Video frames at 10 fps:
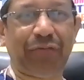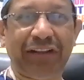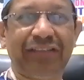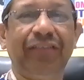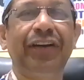
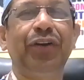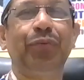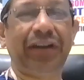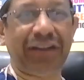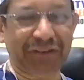15, 17,
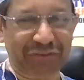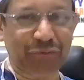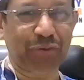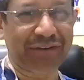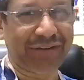20 years
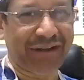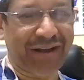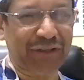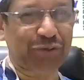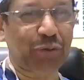old,
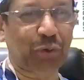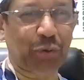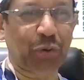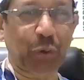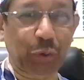has to go
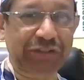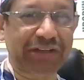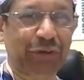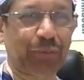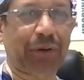to a
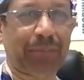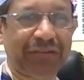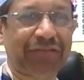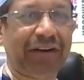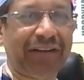hostel to probably
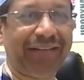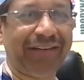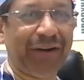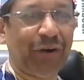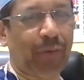study,
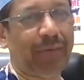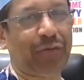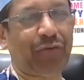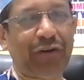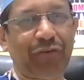or maybe
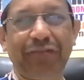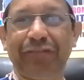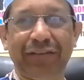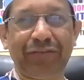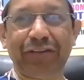20,
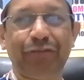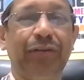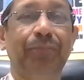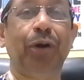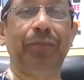25 years old
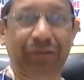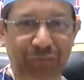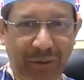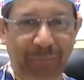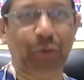and probably
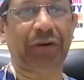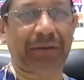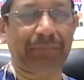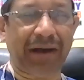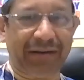about to
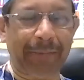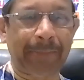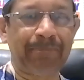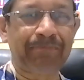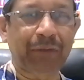get married
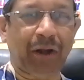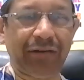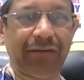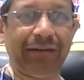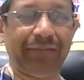
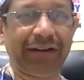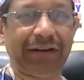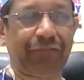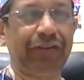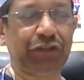and live in a
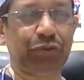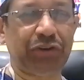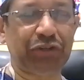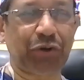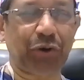different
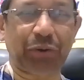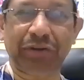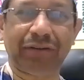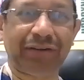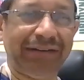situation
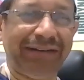altogether.